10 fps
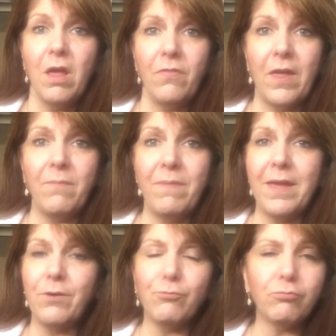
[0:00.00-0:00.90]
They
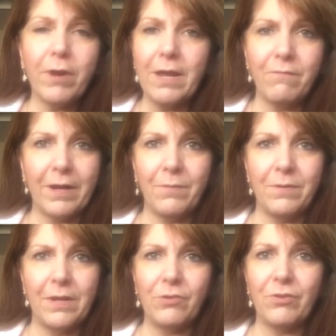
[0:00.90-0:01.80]
make great
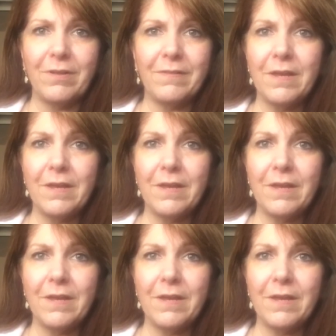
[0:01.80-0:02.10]
recommendations.